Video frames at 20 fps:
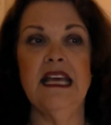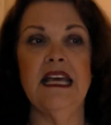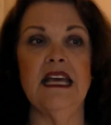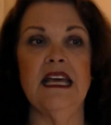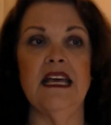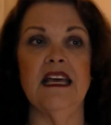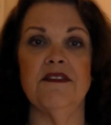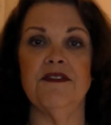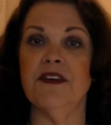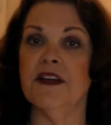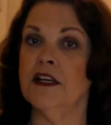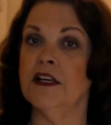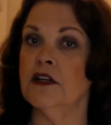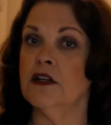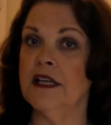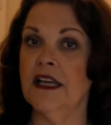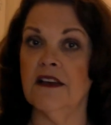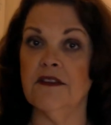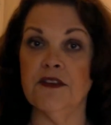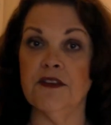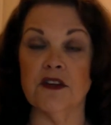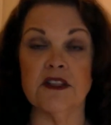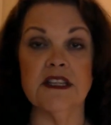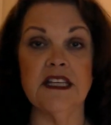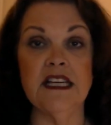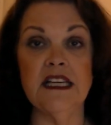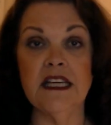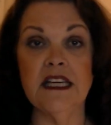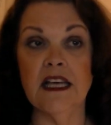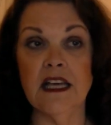If you're
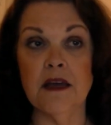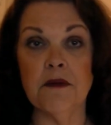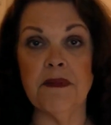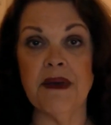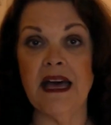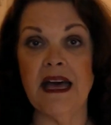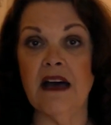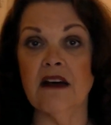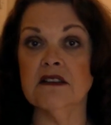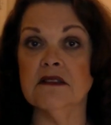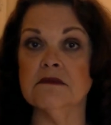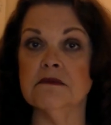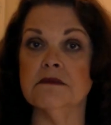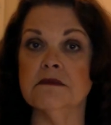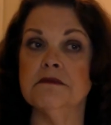thinking about